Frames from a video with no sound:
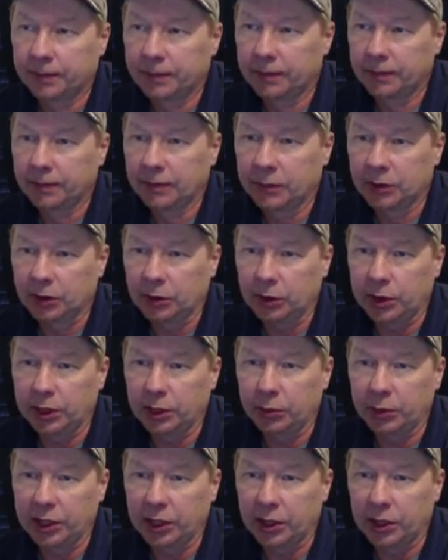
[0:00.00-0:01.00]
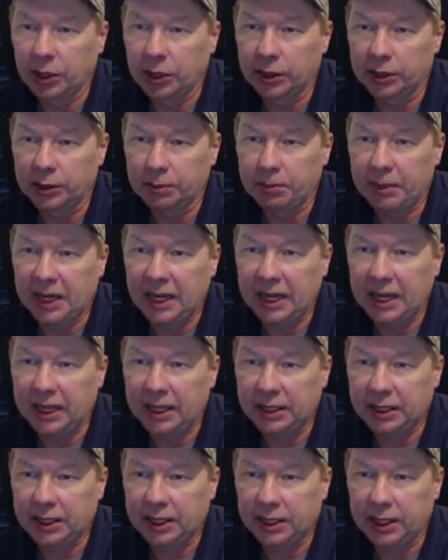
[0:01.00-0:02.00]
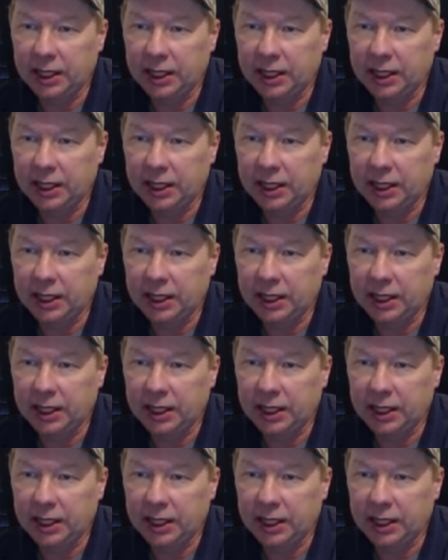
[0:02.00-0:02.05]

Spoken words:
So here we are at the back,